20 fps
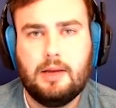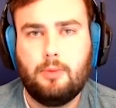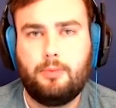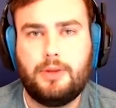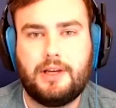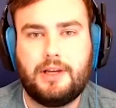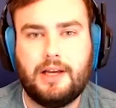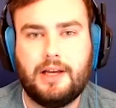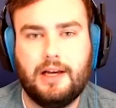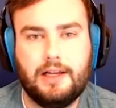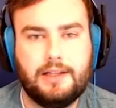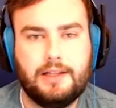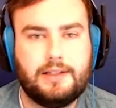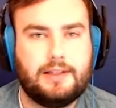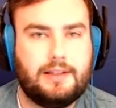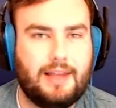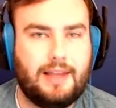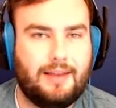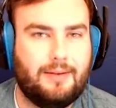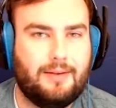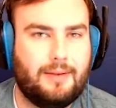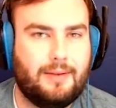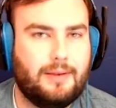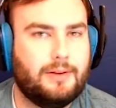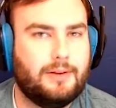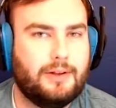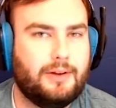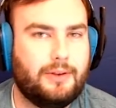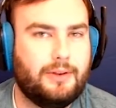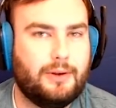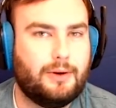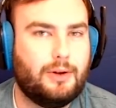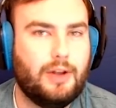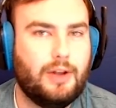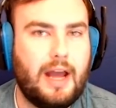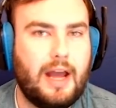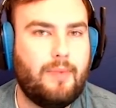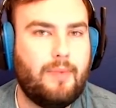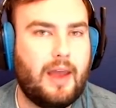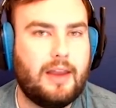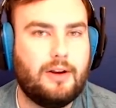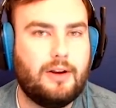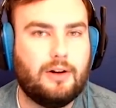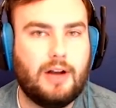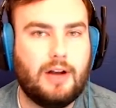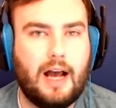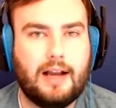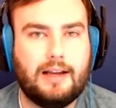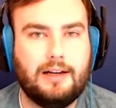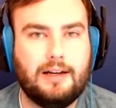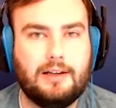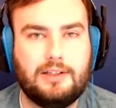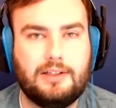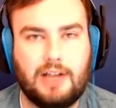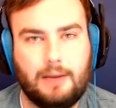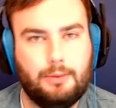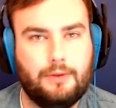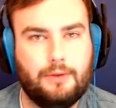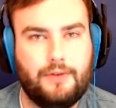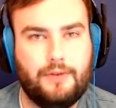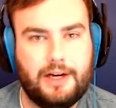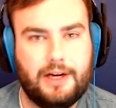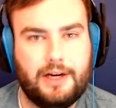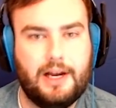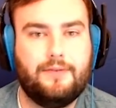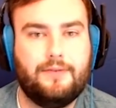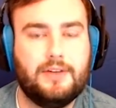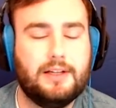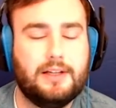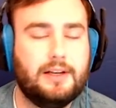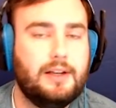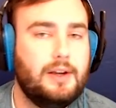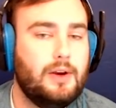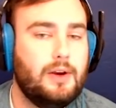because they'll claim that you're not going to double very often.